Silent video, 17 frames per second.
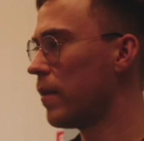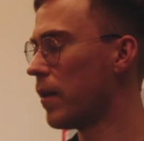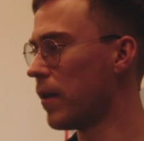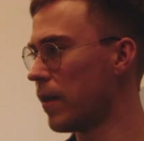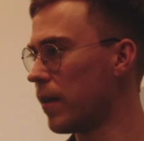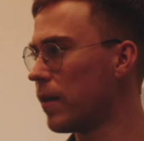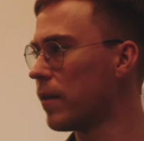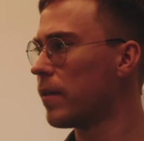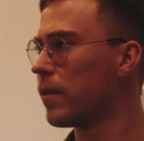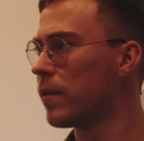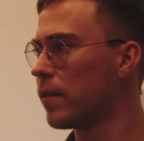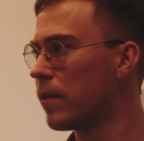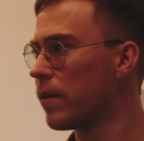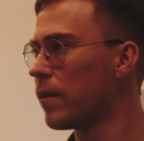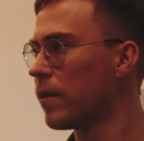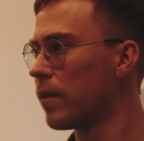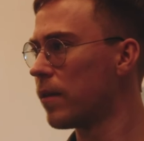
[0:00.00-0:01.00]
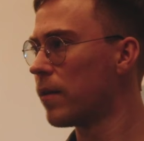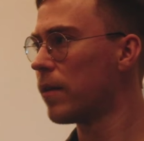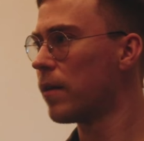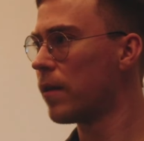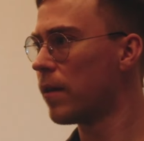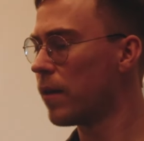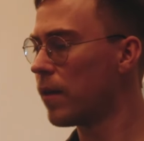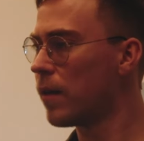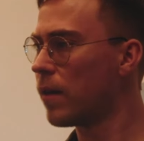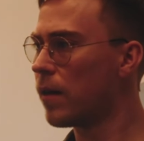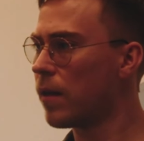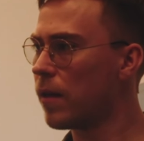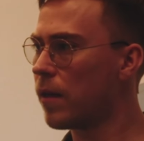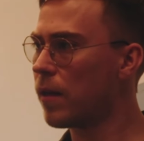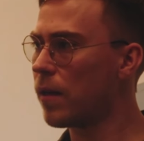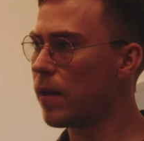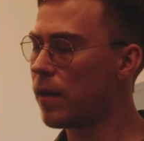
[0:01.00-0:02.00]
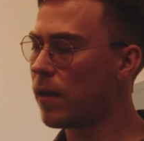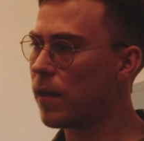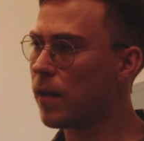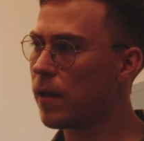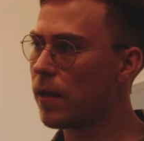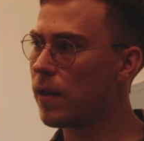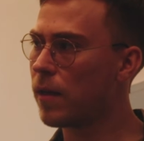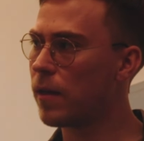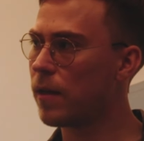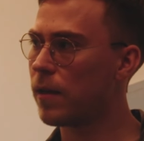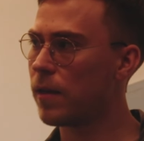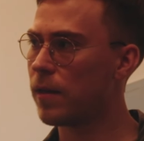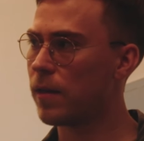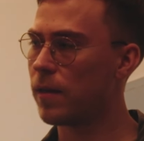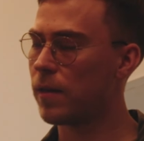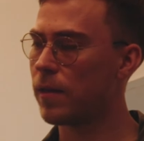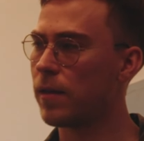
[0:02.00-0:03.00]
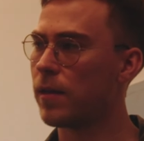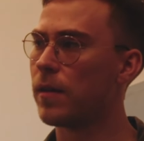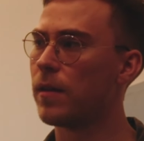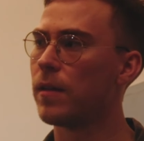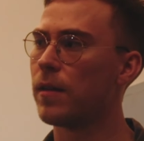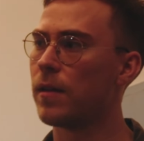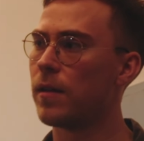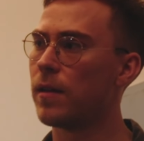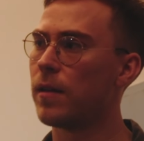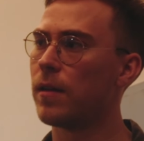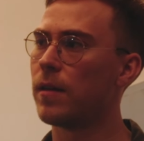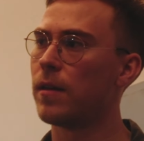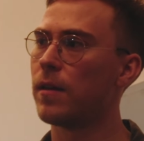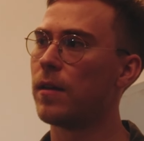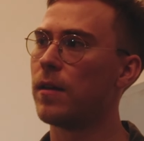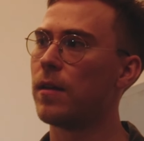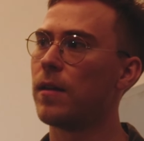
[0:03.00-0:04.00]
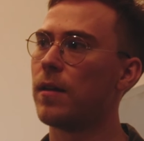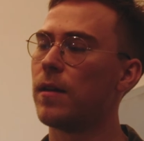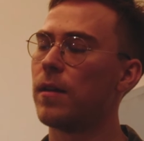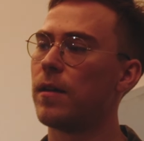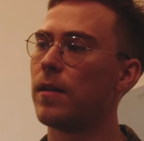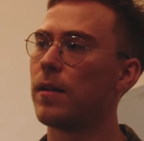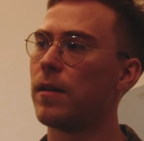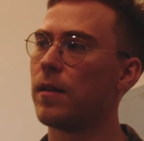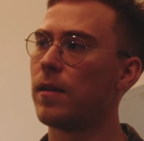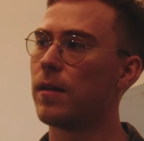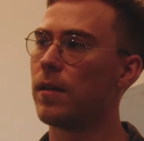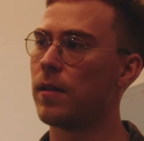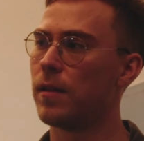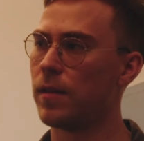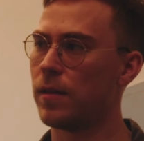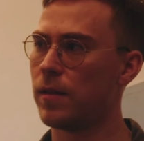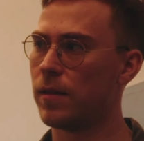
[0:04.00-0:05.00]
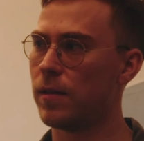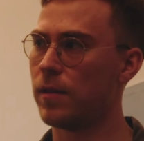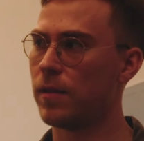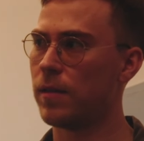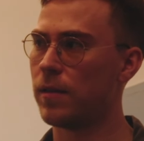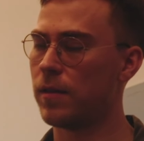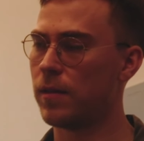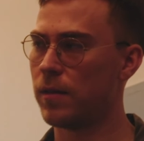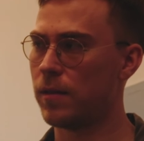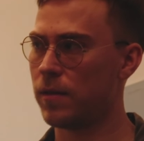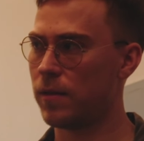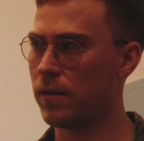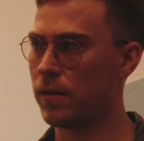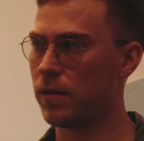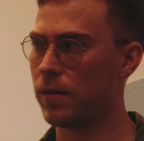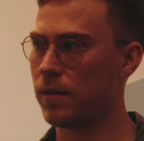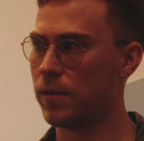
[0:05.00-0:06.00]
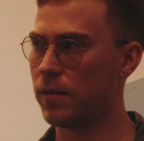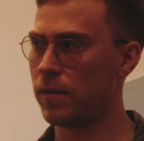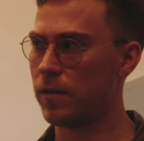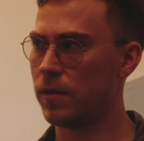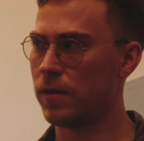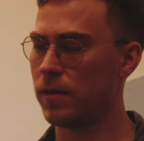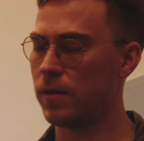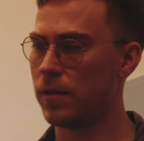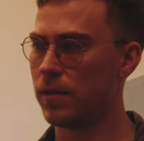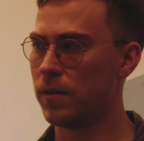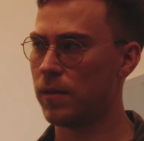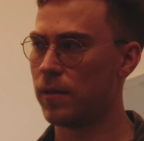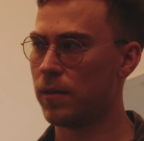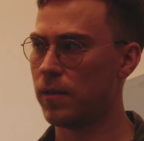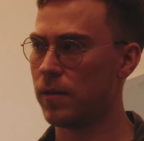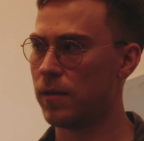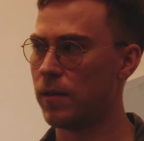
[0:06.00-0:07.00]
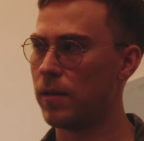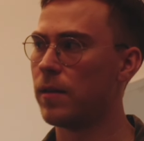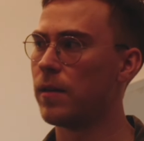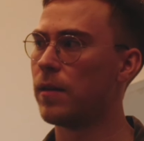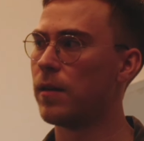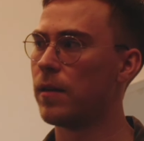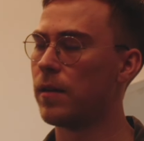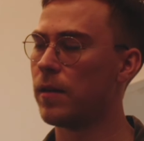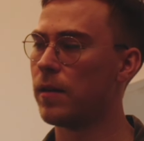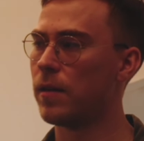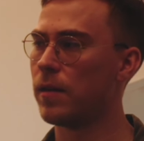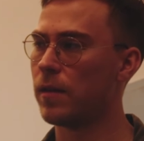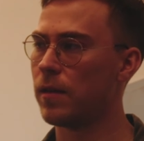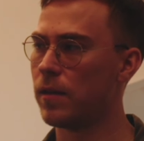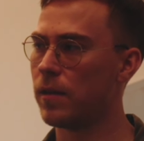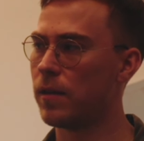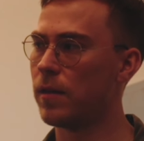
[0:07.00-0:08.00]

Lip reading: This person isn't speaking.